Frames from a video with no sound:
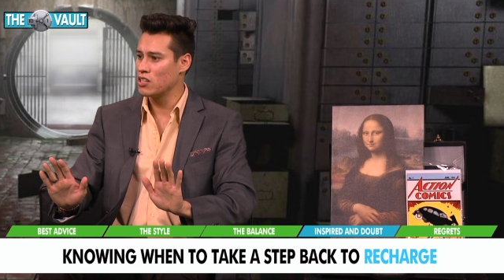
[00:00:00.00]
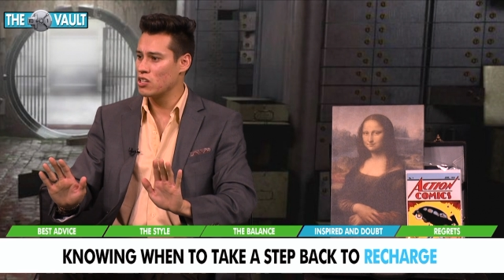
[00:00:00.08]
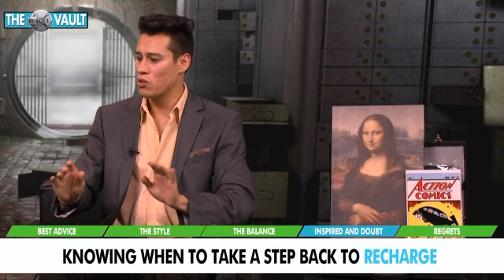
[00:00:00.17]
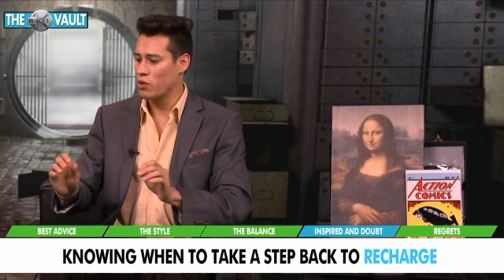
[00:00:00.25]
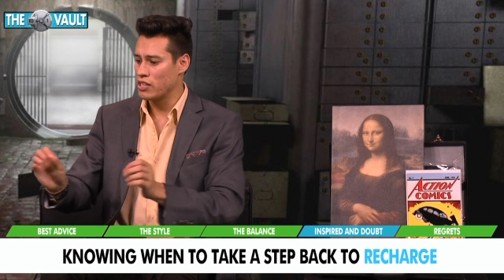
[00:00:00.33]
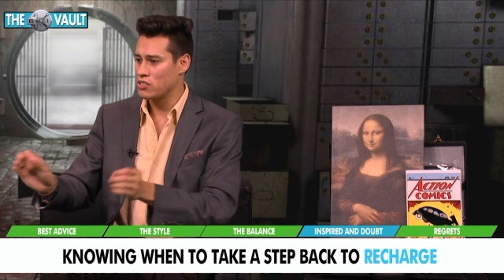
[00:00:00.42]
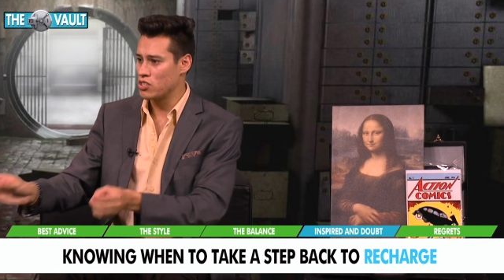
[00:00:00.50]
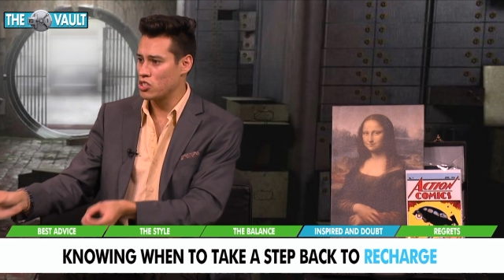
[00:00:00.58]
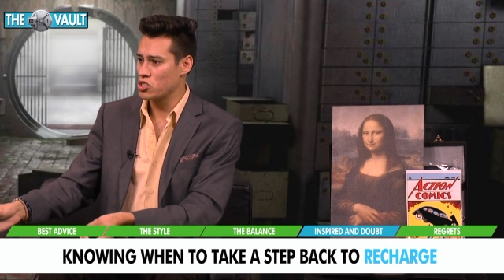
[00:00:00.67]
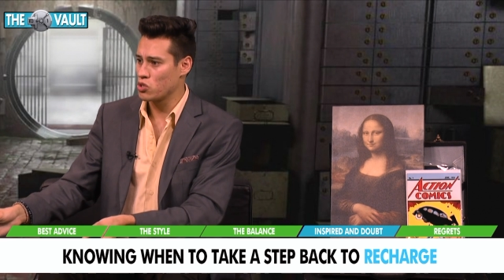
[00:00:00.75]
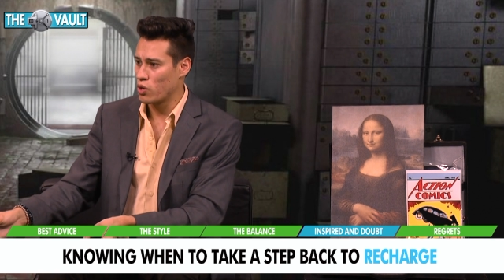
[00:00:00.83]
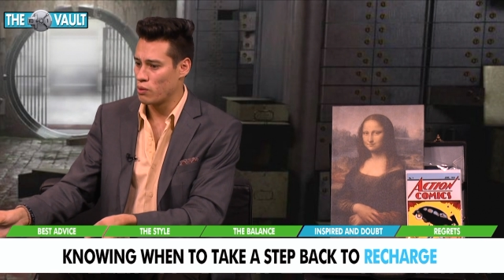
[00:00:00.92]
right? See your
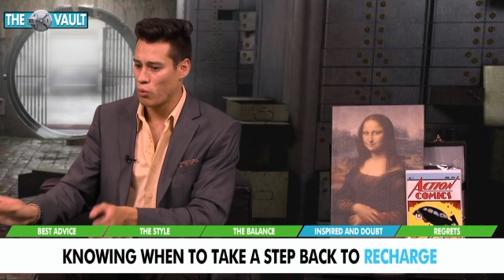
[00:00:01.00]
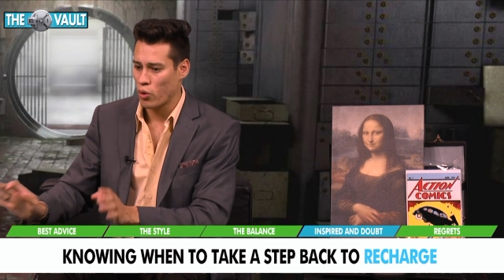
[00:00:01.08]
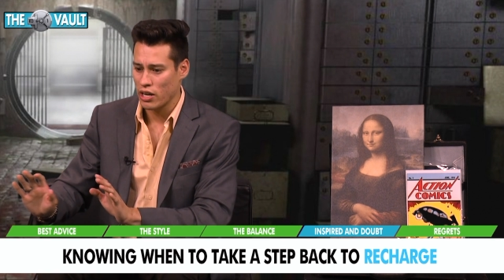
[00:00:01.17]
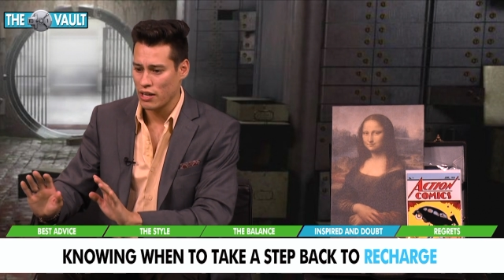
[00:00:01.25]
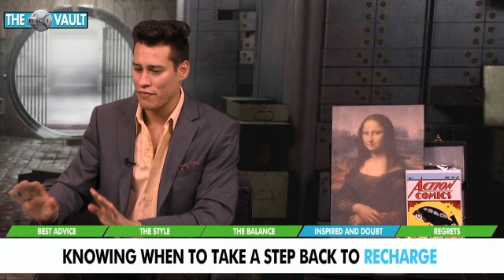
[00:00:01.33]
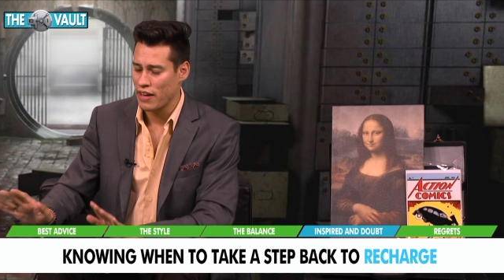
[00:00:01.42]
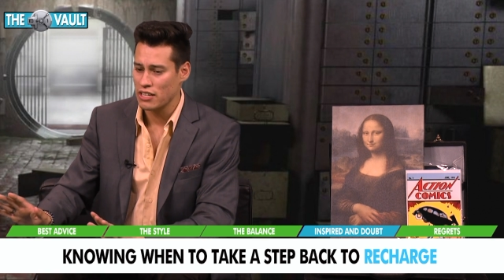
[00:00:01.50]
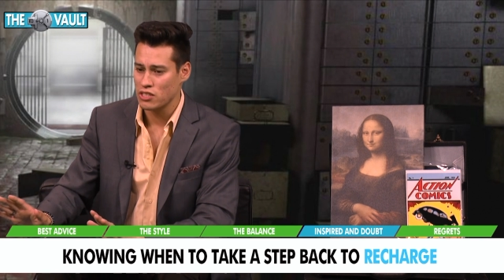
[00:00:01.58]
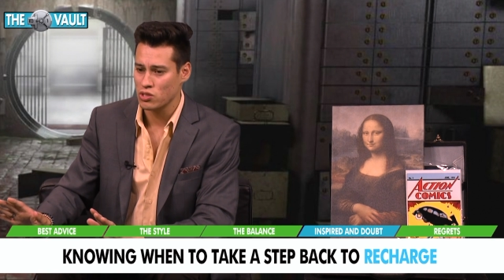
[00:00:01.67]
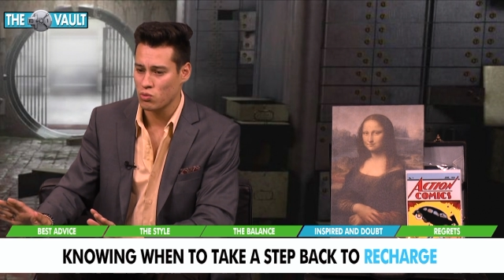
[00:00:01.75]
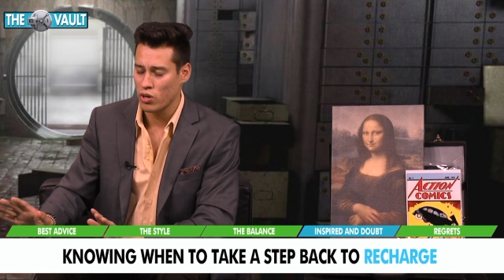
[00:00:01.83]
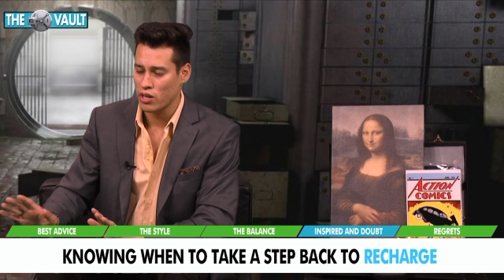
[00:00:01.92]
storyboard. And if that
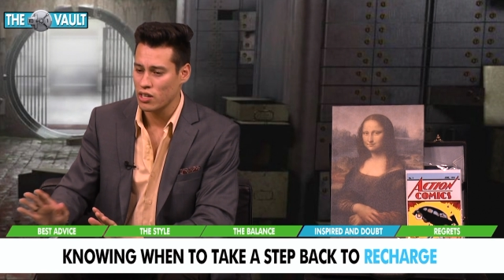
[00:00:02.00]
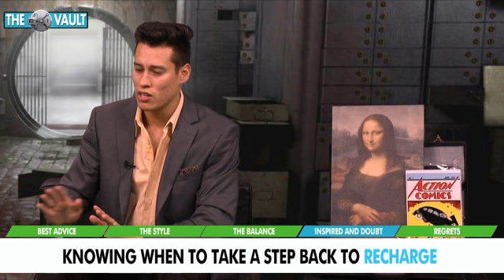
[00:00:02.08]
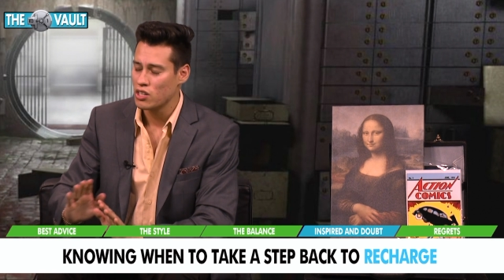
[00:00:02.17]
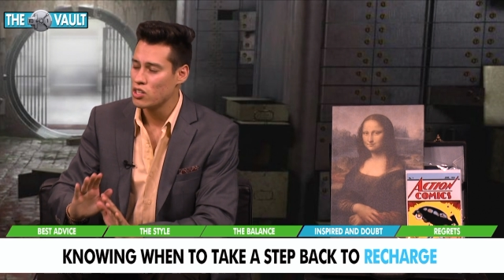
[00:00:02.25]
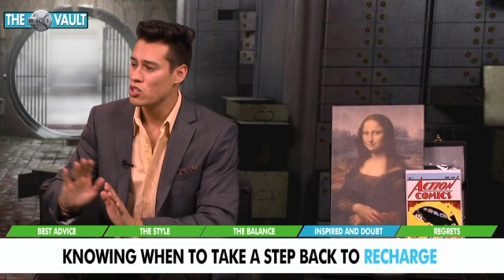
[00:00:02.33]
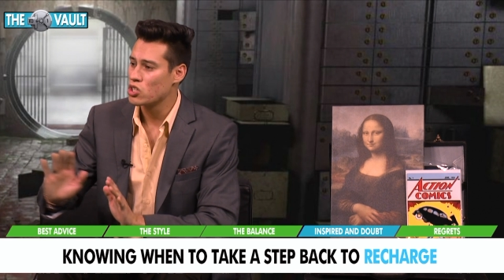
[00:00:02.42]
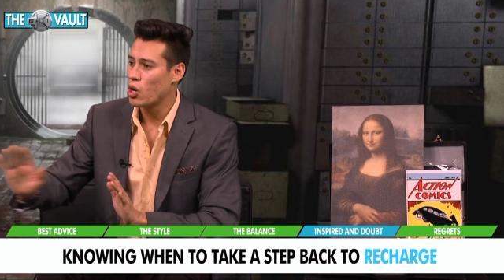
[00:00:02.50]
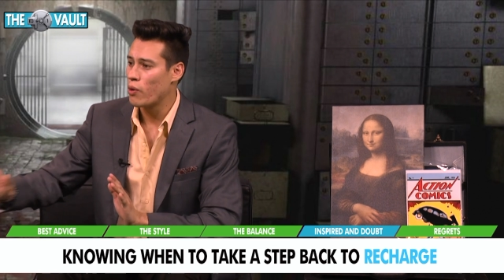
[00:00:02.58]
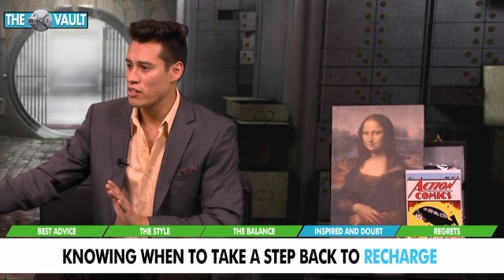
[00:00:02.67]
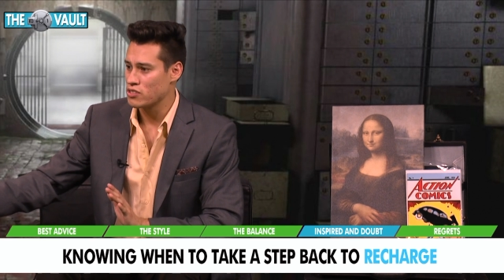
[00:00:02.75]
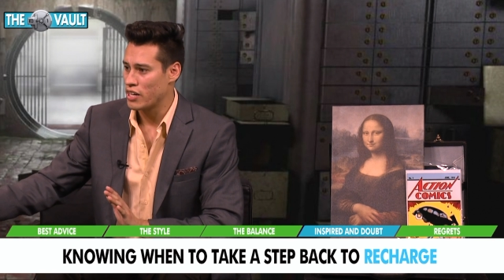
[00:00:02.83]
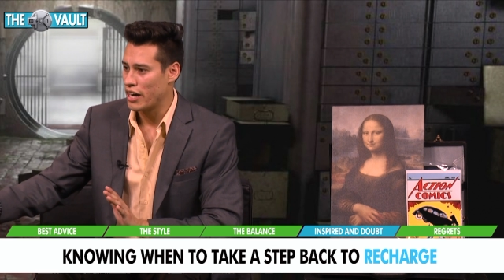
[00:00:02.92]
doesn't work, go
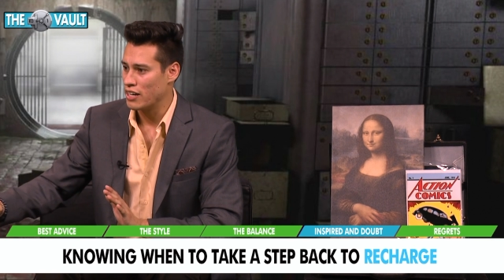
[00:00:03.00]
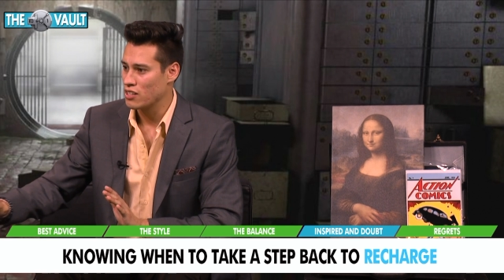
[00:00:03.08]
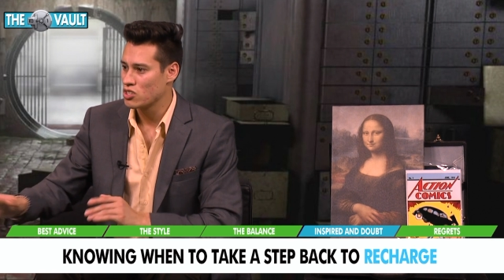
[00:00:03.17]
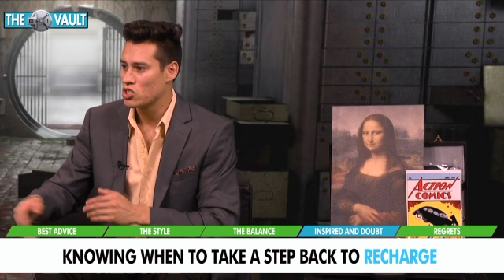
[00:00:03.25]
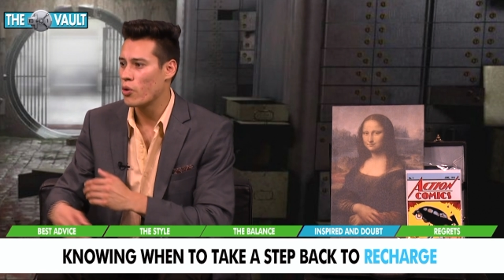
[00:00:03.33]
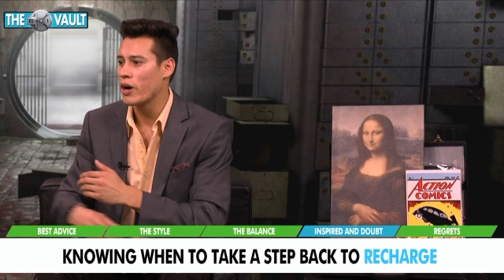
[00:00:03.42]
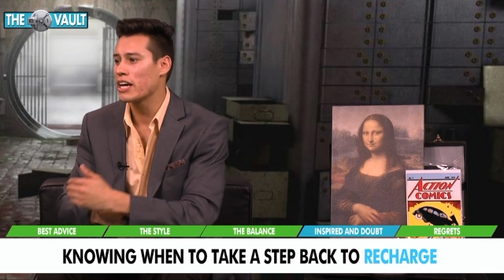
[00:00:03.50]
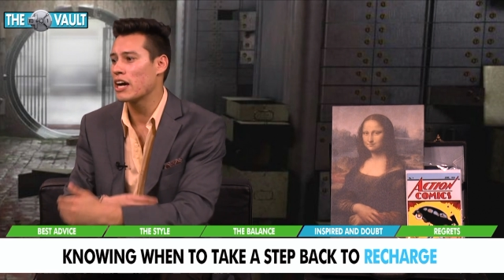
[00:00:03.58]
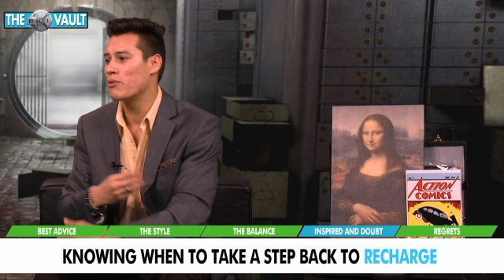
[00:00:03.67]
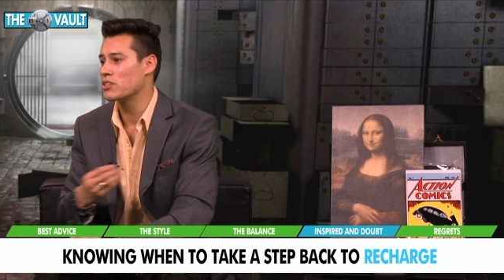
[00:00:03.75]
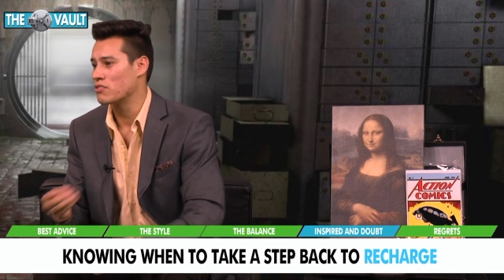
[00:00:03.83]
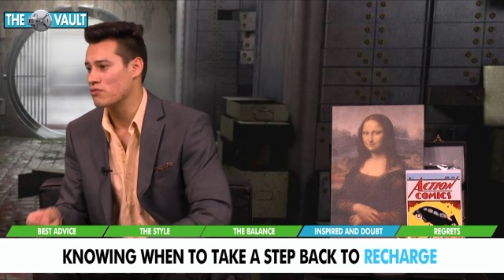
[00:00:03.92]
outside, go hang
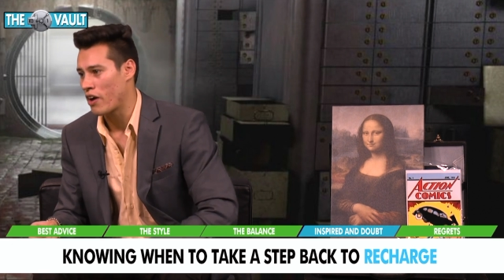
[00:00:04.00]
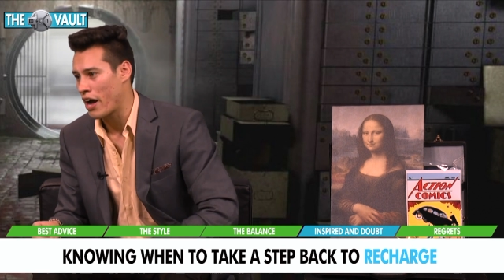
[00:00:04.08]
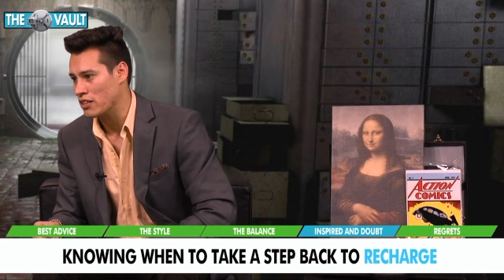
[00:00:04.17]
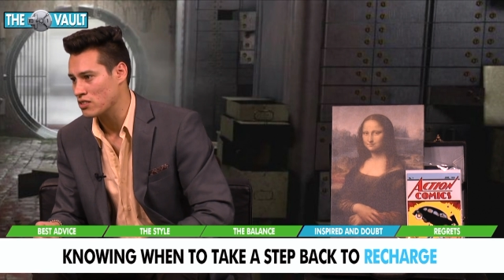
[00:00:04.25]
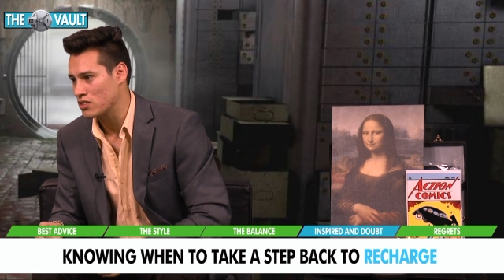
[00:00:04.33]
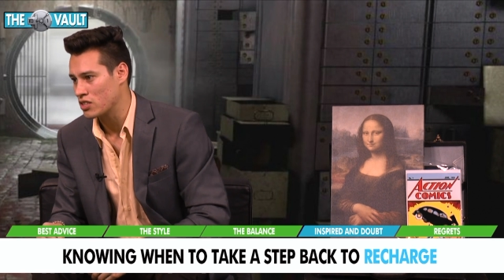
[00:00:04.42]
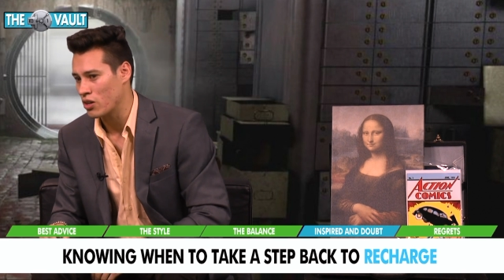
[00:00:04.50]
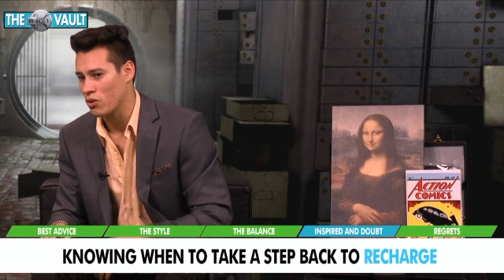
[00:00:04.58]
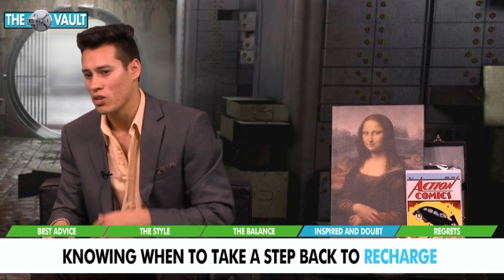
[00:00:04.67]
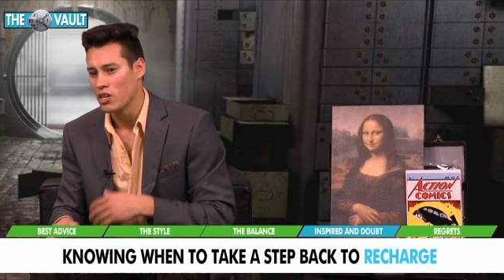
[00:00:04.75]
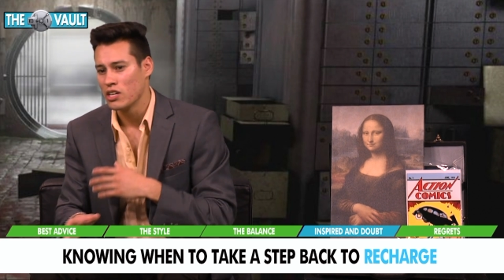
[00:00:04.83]
out with your friends, you know,